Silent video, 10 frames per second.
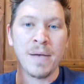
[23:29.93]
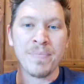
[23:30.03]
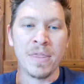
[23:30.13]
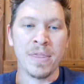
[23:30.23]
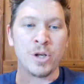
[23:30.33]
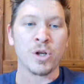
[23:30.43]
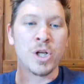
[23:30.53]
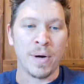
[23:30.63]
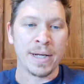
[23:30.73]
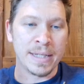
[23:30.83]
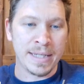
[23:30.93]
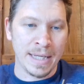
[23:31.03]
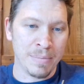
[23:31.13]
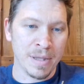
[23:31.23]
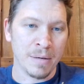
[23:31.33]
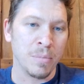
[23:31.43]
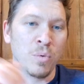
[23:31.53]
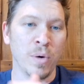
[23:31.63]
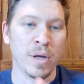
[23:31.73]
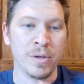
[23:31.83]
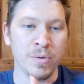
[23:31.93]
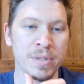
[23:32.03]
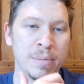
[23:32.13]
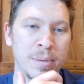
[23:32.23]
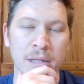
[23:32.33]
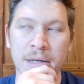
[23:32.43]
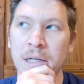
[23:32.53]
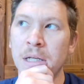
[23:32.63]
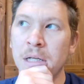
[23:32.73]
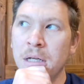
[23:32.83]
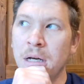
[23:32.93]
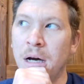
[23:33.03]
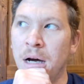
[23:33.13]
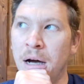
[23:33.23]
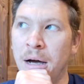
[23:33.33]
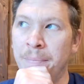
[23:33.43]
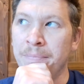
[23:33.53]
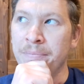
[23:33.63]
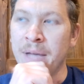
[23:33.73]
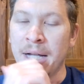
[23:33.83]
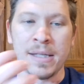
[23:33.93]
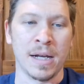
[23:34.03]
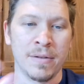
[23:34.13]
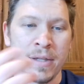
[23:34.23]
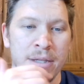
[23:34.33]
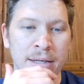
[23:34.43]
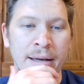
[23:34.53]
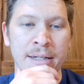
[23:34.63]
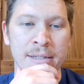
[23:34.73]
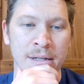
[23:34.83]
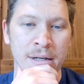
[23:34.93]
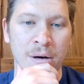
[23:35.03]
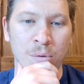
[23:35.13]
then you're going to keep them with you typically. That's kind of the cadence at